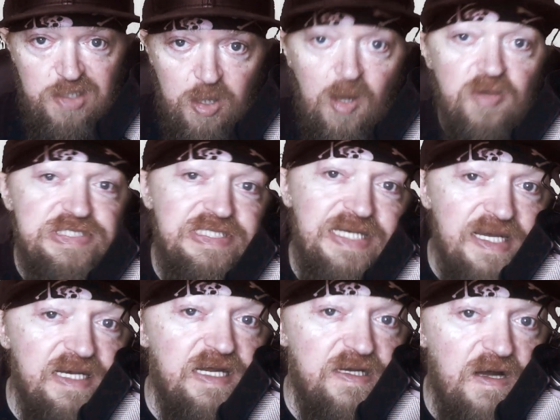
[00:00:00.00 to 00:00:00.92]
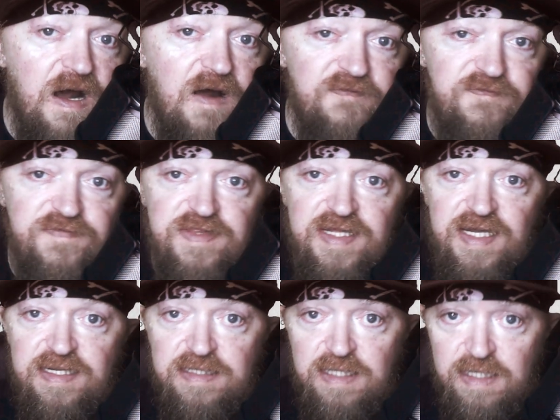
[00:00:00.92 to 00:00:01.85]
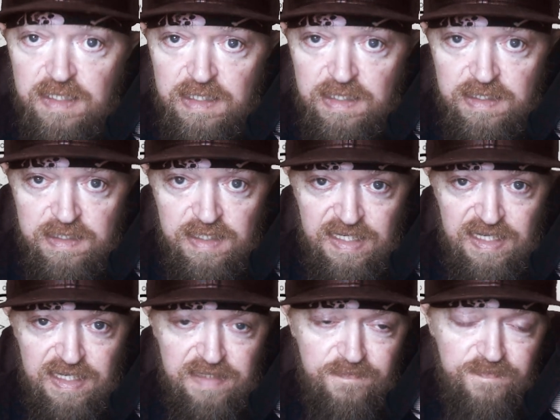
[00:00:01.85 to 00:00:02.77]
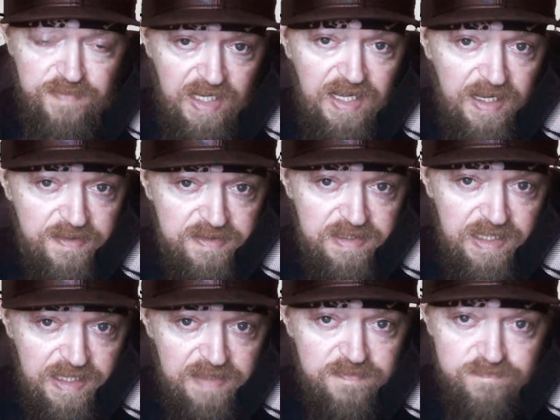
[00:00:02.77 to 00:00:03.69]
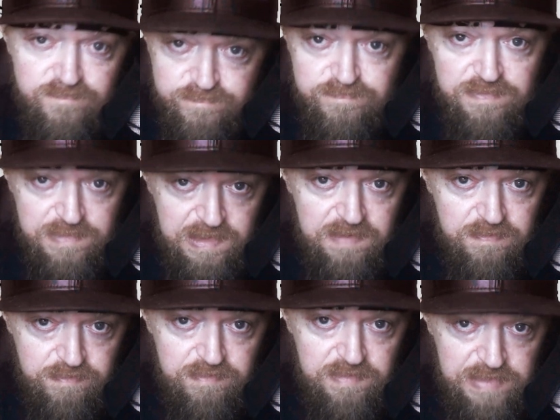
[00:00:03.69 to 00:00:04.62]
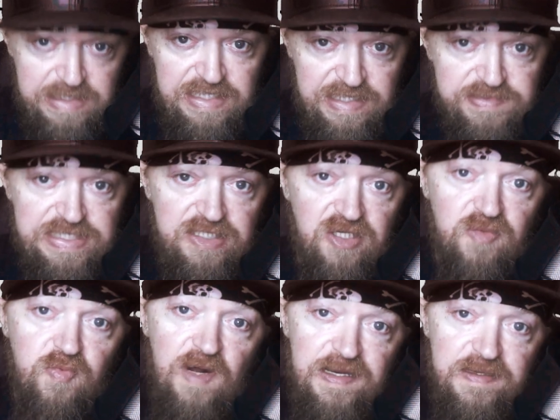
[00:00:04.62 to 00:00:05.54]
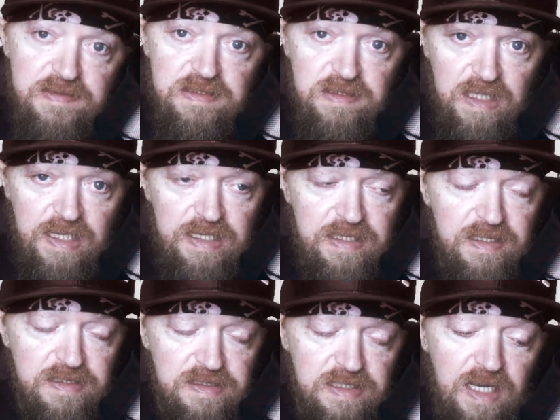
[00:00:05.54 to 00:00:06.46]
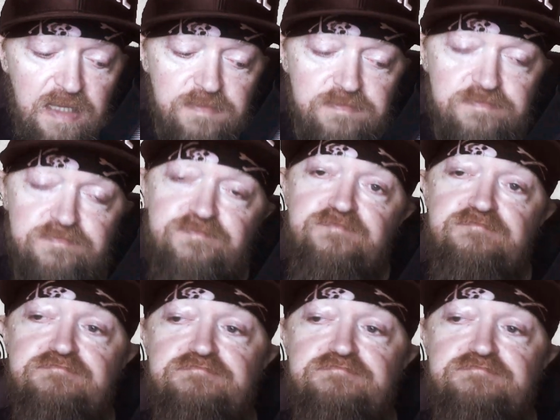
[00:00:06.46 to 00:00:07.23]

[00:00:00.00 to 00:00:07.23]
close-knit enough that it gives it good weight. Like, I don't